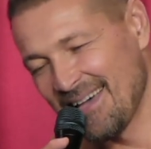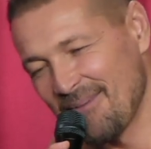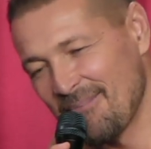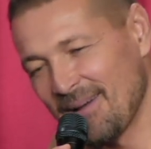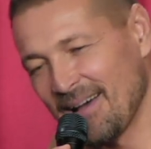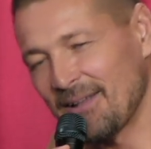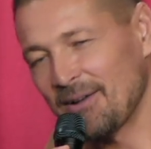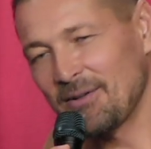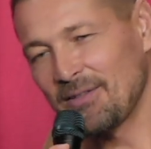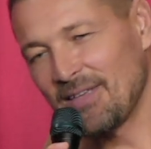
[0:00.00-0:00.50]

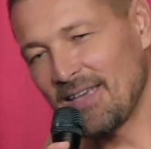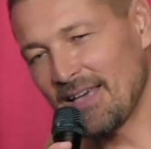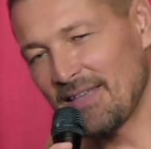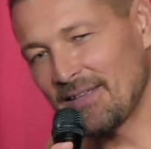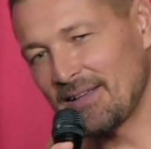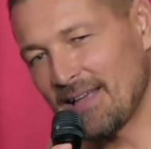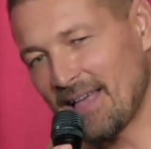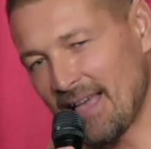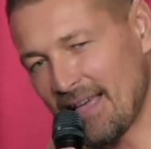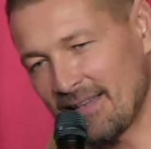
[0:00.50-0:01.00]
but on the
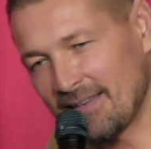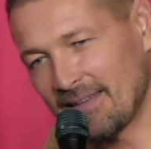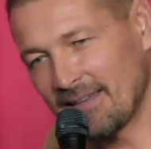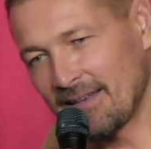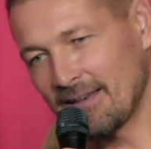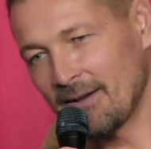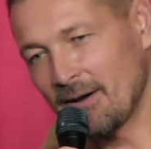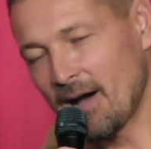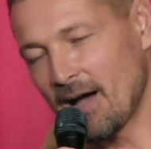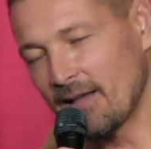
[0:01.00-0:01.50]
other end,
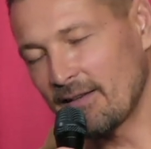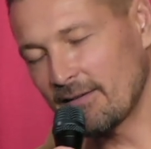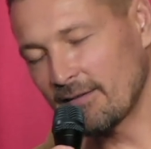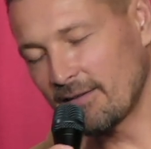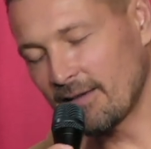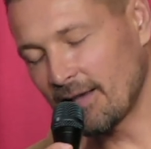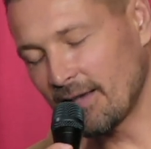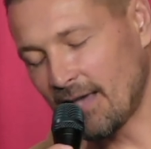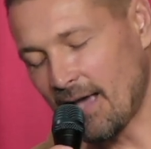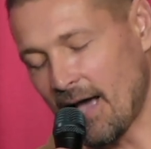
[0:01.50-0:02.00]
you know, I
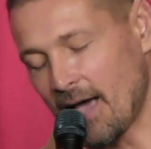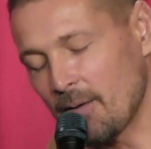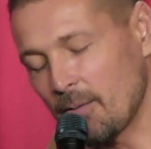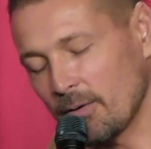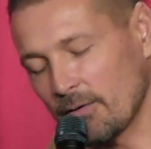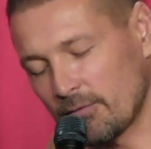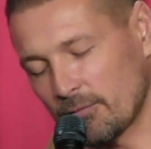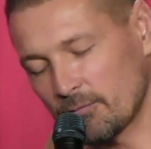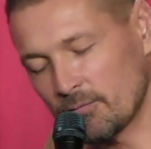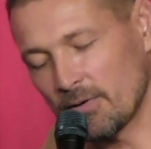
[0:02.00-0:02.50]
just like I
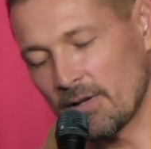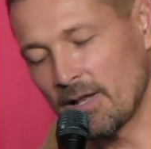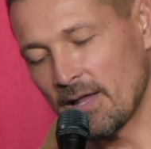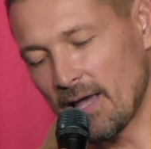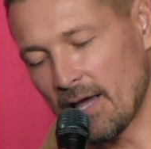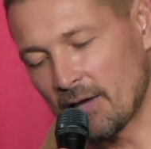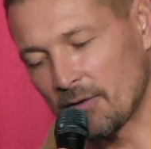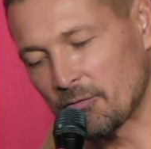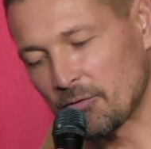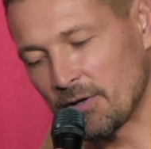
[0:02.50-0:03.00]
was
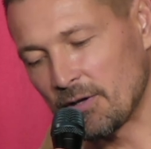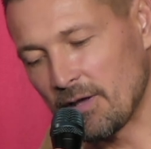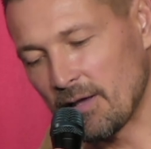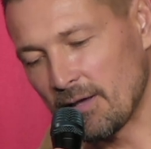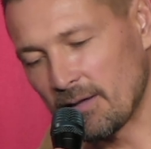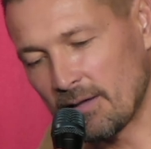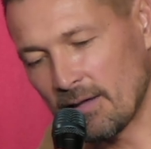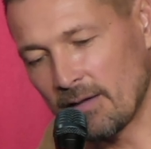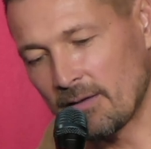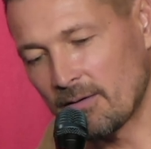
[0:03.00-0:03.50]
really angry
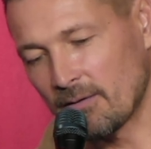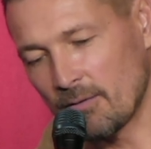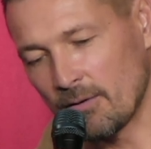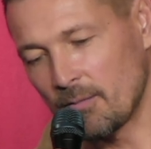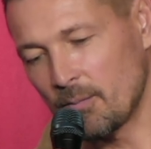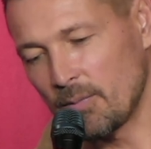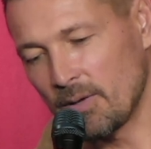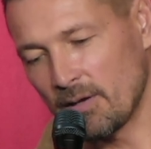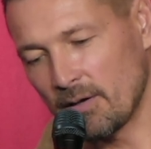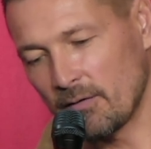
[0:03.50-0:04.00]
that it
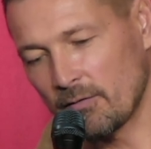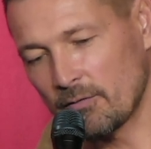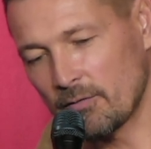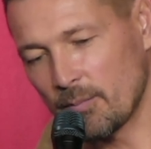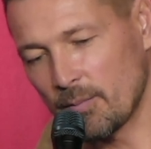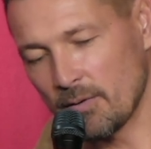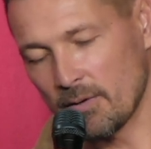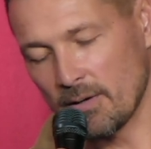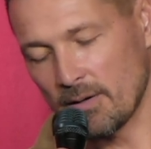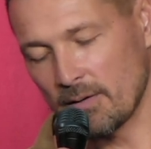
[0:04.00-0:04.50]
couldn't be
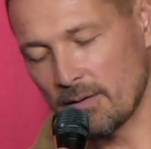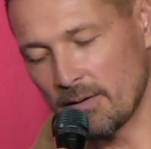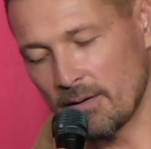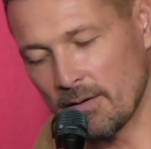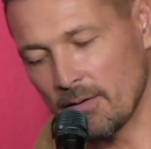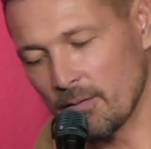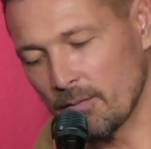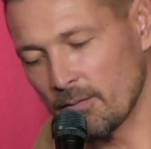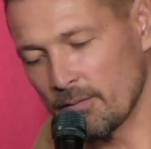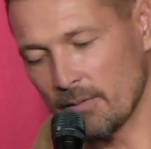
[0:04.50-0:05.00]
distributed, you
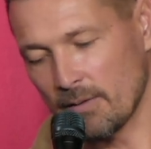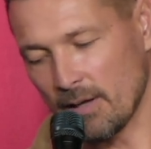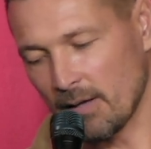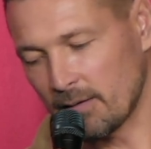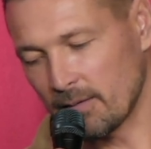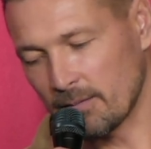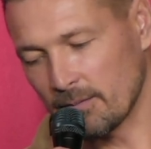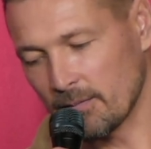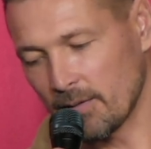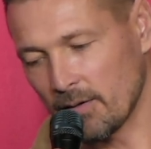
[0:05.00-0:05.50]
know,
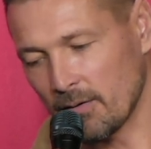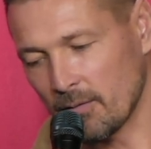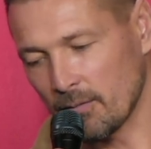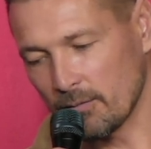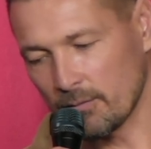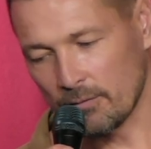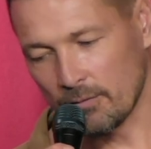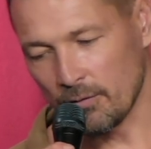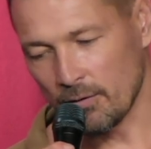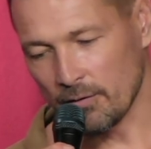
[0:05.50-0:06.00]
that you
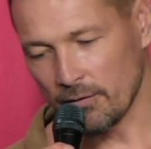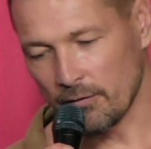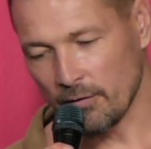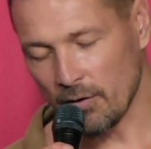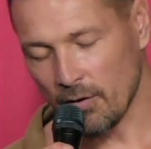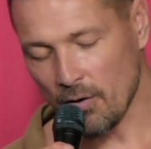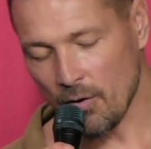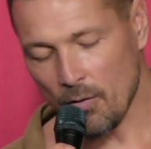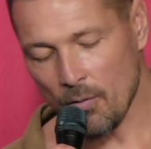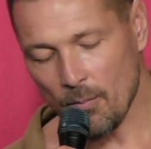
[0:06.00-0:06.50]
know two years
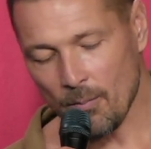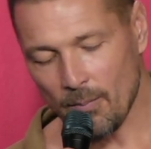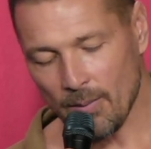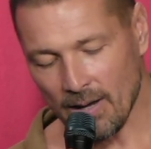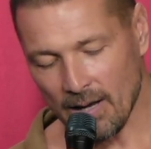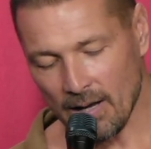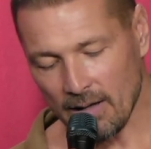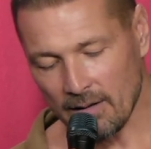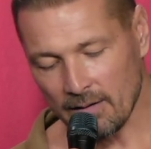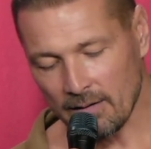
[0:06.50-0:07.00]
ago,
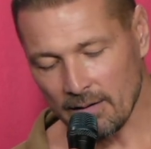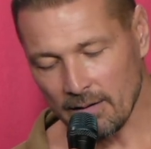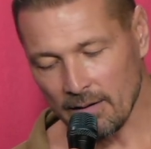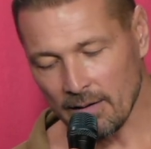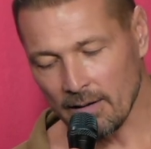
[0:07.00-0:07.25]
but.